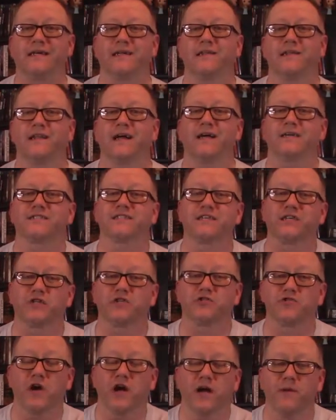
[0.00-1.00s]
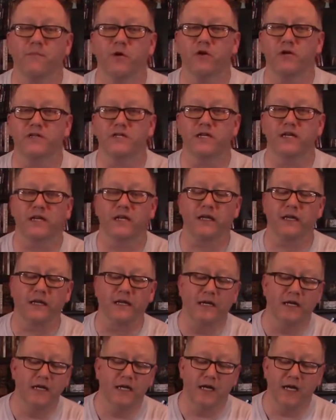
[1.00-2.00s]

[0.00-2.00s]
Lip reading: Classic Dry Martini.